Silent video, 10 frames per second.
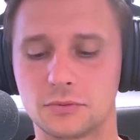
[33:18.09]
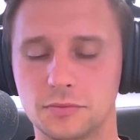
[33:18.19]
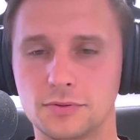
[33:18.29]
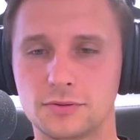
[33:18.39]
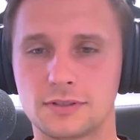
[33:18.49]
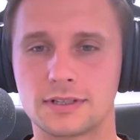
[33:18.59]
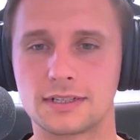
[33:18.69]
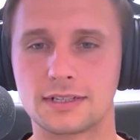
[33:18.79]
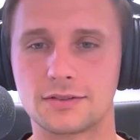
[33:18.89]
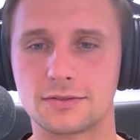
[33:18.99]
put
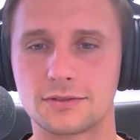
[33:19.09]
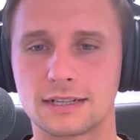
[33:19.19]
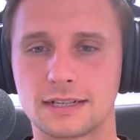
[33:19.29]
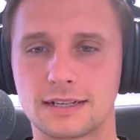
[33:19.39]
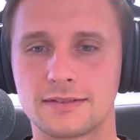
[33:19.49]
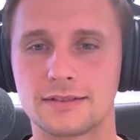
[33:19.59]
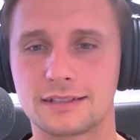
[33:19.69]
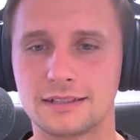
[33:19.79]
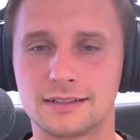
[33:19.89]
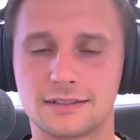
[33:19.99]
into
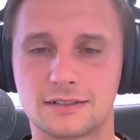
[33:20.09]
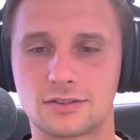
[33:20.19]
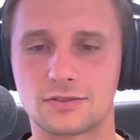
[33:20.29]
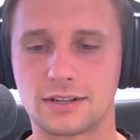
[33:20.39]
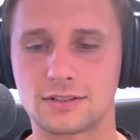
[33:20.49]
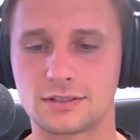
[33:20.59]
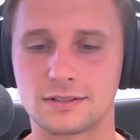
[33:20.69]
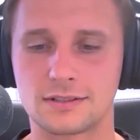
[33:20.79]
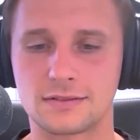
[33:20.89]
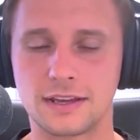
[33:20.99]
these
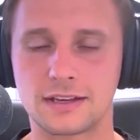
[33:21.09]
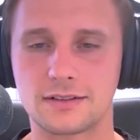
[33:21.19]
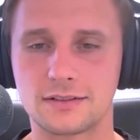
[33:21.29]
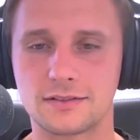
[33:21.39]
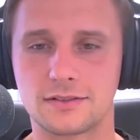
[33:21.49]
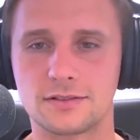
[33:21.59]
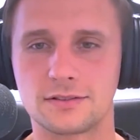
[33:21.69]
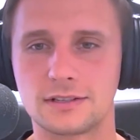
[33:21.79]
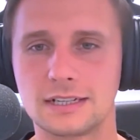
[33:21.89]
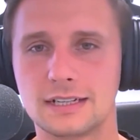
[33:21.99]
construction vehicles,
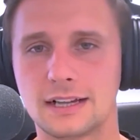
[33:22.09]
or